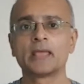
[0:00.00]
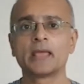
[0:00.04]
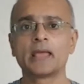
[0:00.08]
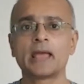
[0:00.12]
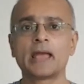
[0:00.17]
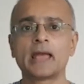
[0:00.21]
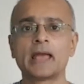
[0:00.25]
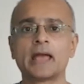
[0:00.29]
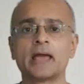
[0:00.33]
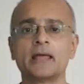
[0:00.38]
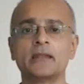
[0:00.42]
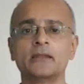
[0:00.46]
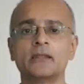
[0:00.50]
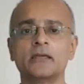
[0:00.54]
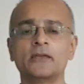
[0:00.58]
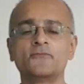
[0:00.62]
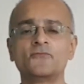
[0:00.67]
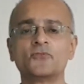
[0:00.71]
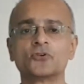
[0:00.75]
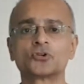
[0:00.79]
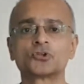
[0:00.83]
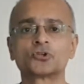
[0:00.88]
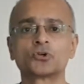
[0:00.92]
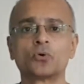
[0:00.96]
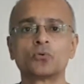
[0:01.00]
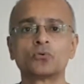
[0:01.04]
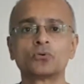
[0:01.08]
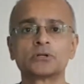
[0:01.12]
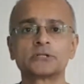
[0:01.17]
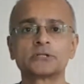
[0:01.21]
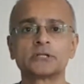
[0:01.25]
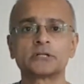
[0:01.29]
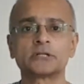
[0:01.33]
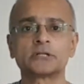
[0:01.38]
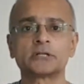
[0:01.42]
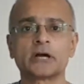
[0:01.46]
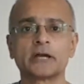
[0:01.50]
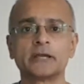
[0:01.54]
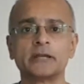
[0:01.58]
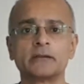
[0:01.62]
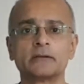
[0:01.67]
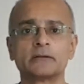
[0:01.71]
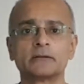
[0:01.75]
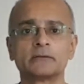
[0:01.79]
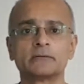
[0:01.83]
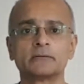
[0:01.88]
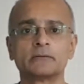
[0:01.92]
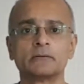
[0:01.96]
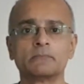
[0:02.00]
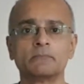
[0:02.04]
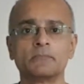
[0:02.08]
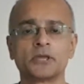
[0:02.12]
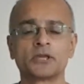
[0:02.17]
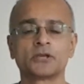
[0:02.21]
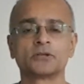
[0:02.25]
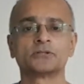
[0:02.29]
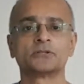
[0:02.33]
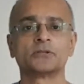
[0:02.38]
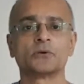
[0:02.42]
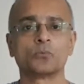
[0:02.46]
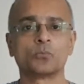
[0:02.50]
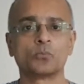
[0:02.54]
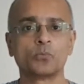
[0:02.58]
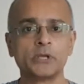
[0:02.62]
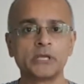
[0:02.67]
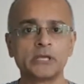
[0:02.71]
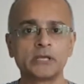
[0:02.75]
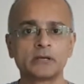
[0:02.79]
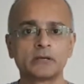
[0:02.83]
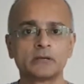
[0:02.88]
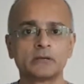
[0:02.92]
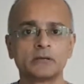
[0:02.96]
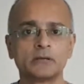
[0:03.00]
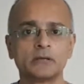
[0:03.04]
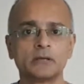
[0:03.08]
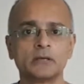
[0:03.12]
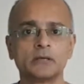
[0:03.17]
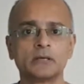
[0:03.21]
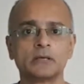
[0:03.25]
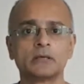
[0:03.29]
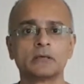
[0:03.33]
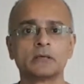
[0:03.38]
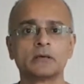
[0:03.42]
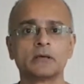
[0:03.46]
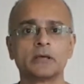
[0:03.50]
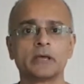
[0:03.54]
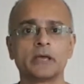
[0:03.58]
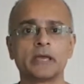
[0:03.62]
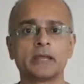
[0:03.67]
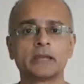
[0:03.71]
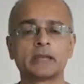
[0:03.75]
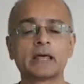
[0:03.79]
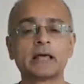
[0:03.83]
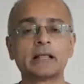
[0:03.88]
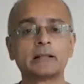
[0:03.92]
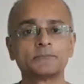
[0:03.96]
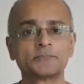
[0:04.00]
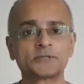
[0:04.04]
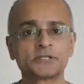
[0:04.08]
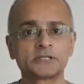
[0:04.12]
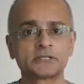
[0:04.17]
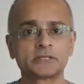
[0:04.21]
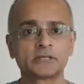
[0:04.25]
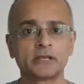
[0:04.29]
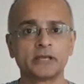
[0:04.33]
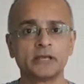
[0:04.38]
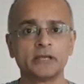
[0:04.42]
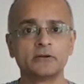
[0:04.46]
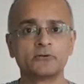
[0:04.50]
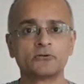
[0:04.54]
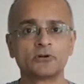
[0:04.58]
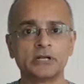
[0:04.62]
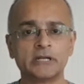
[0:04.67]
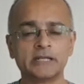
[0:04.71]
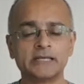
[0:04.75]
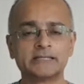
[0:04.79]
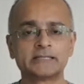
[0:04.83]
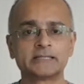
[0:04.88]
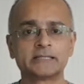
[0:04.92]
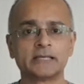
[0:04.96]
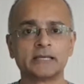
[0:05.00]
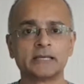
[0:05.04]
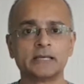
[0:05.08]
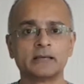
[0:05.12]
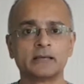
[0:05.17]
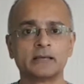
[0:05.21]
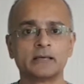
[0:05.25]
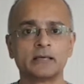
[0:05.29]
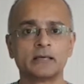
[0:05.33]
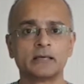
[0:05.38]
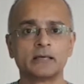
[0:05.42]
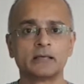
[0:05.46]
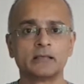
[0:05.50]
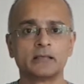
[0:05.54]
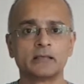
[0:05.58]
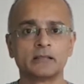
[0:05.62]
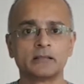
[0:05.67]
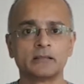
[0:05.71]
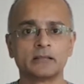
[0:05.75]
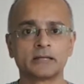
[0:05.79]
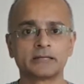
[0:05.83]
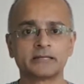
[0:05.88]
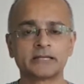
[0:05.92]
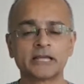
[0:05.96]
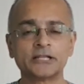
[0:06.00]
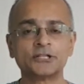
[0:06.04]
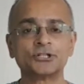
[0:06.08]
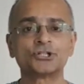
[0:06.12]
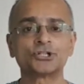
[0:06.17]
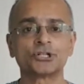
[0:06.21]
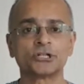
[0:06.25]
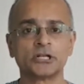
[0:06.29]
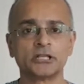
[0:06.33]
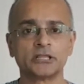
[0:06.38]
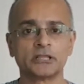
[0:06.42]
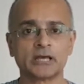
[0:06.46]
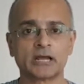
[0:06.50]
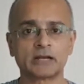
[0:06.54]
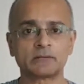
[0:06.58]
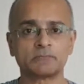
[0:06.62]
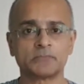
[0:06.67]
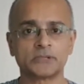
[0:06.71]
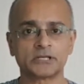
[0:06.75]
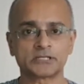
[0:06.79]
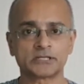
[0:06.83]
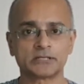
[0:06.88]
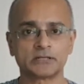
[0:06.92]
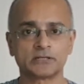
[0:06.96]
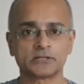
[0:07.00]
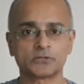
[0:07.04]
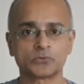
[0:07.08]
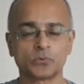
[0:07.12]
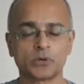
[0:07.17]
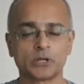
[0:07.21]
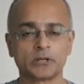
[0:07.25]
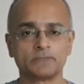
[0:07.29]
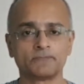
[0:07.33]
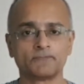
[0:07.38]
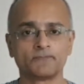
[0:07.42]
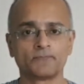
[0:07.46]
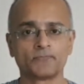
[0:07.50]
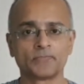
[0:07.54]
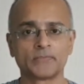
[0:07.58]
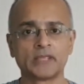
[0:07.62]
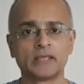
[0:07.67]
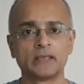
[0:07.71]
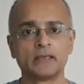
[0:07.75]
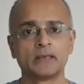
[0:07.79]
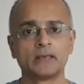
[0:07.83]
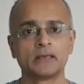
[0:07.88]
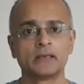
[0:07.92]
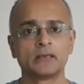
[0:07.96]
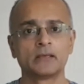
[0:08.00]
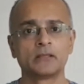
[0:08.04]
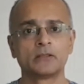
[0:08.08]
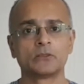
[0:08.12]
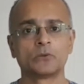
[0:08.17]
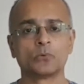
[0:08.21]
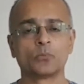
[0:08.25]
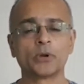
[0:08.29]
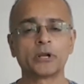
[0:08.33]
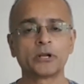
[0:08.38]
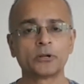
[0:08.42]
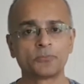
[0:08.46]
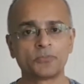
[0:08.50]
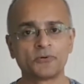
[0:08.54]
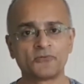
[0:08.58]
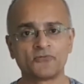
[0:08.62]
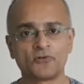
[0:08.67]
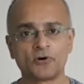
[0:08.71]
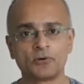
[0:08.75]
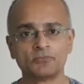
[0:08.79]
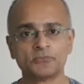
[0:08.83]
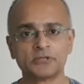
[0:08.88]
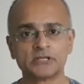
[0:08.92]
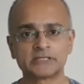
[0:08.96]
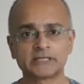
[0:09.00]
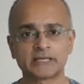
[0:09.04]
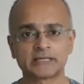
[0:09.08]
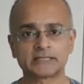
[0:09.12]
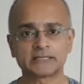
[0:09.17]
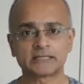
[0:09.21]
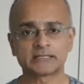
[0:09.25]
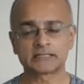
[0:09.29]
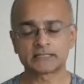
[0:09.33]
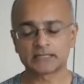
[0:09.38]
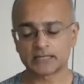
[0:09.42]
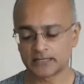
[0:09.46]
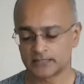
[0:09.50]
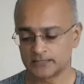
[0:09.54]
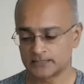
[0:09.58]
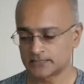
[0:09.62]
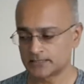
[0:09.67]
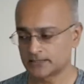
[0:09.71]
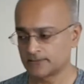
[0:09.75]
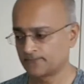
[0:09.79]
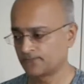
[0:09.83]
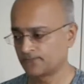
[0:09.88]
And if your shoulders are tight because they're weak, it helps in releasing the tension in that muscle as well. The way to perform this exercise